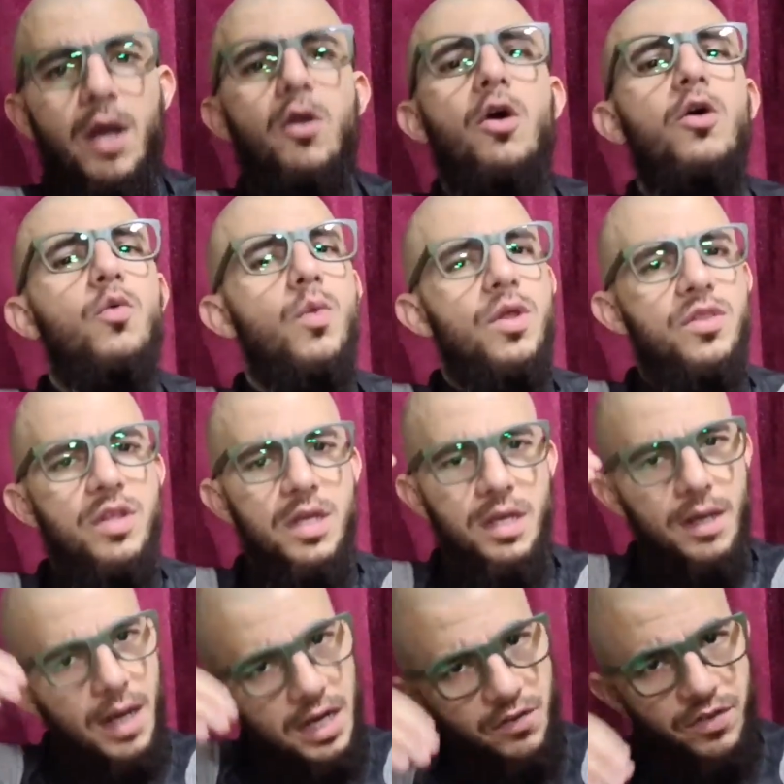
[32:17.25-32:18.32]
along with
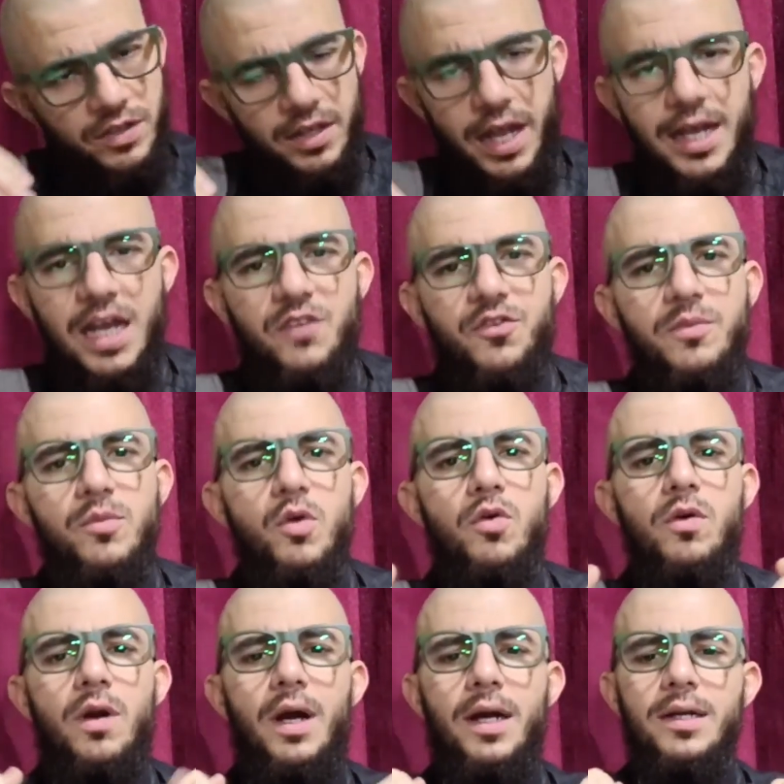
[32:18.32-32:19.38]
the relevant ayat from the
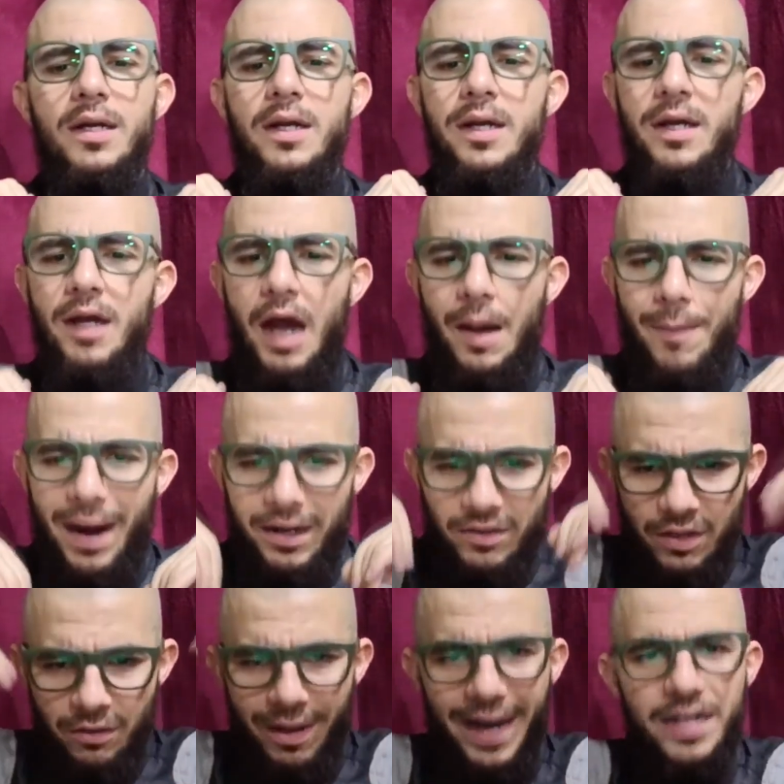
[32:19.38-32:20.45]
Quran
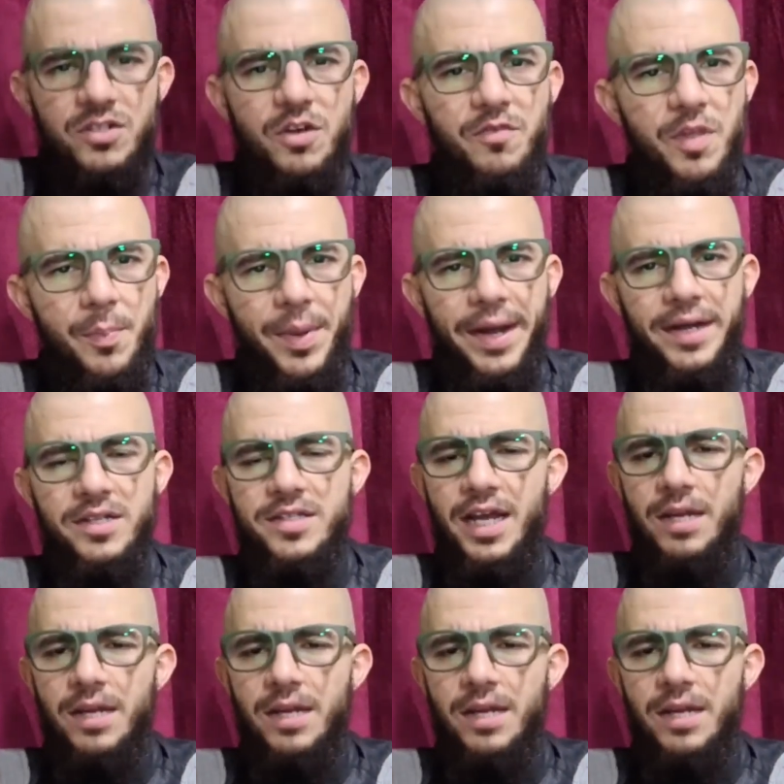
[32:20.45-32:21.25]
about the rights of the parents.